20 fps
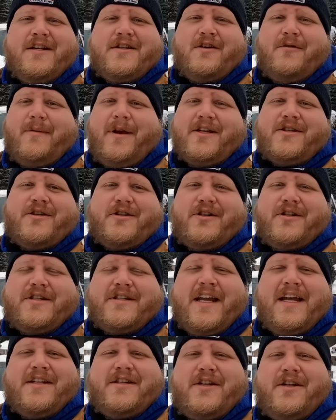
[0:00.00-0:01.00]
so make sure you
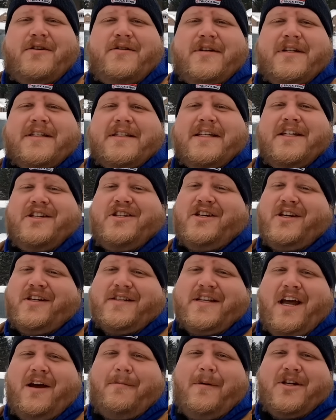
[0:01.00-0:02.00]
stay tuned to see
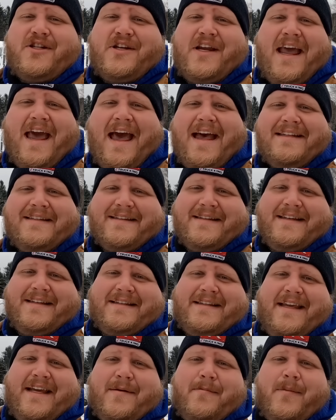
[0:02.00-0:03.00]
just how much gas
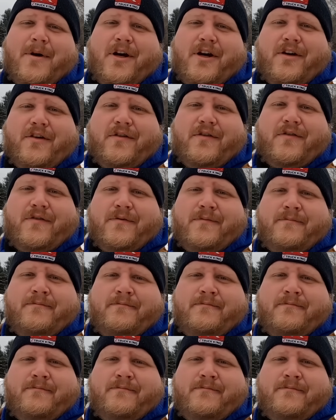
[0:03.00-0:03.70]
this thing burns.